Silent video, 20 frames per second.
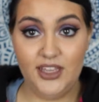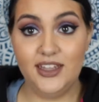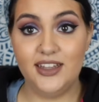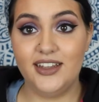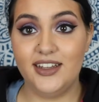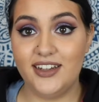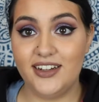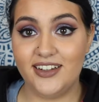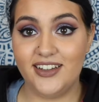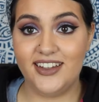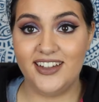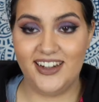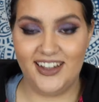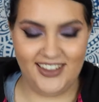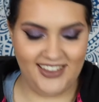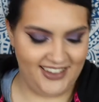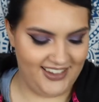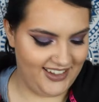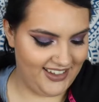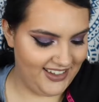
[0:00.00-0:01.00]
Later than I
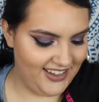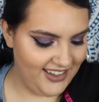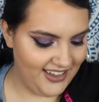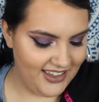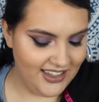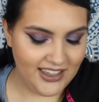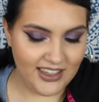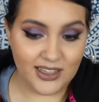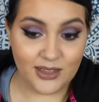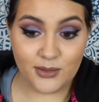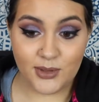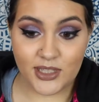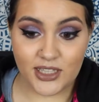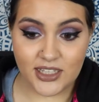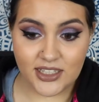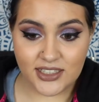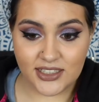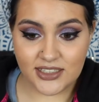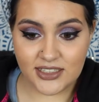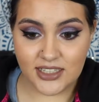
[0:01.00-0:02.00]
thought,
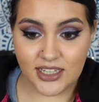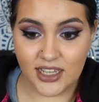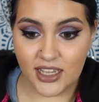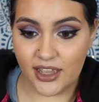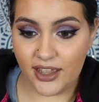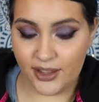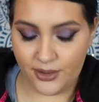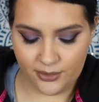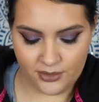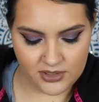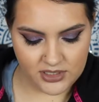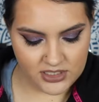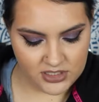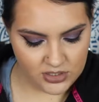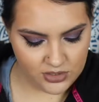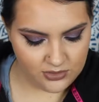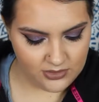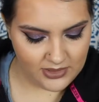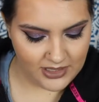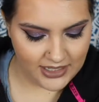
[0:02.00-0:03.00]
because I wanted
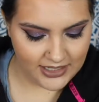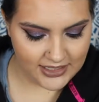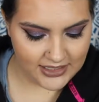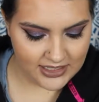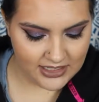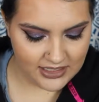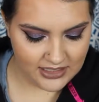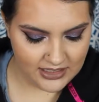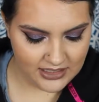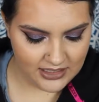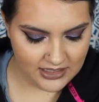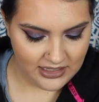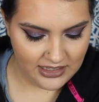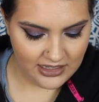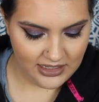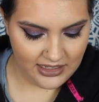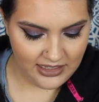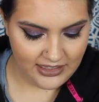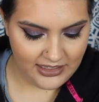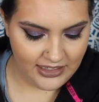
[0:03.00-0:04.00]
to get
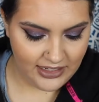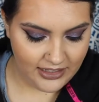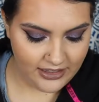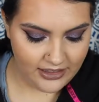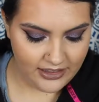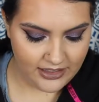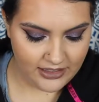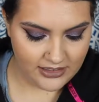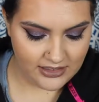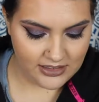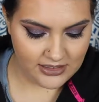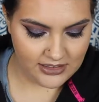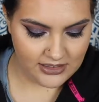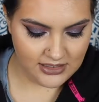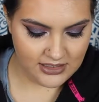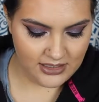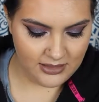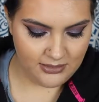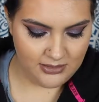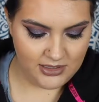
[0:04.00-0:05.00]
10,000
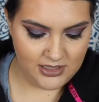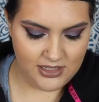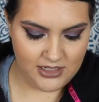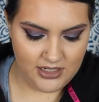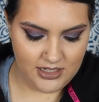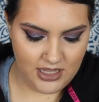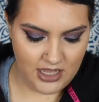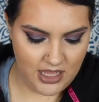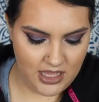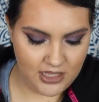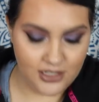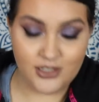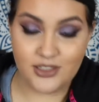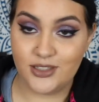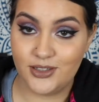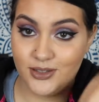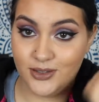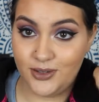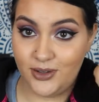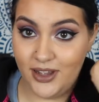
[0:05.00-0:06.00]
steps in,
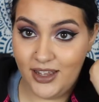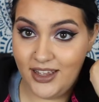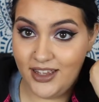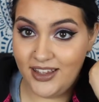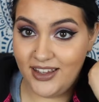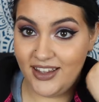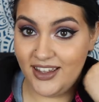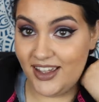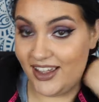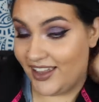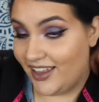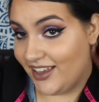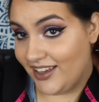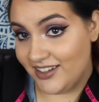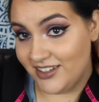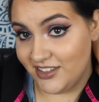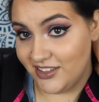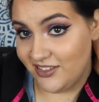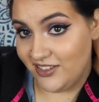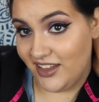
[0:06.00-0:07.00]
so I had
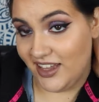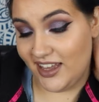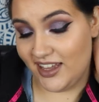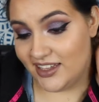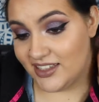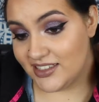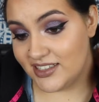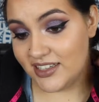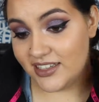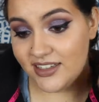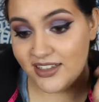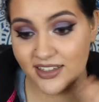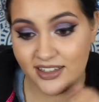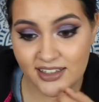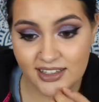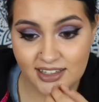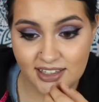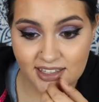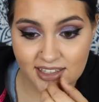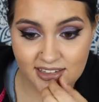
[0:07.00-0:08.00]
to do that.
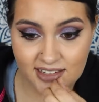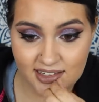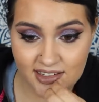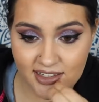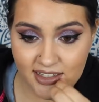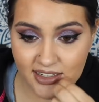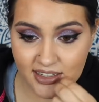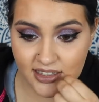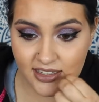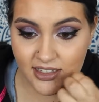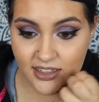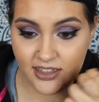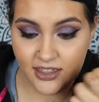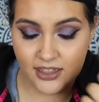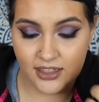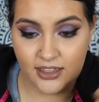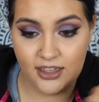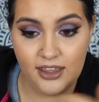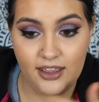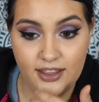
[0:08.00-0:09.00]
And then
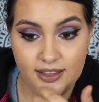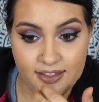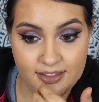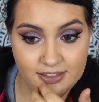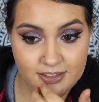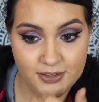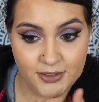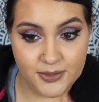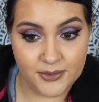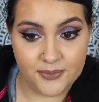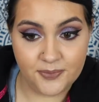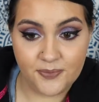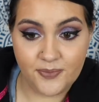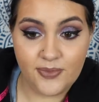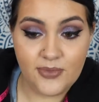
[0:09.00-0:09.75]
yeah, so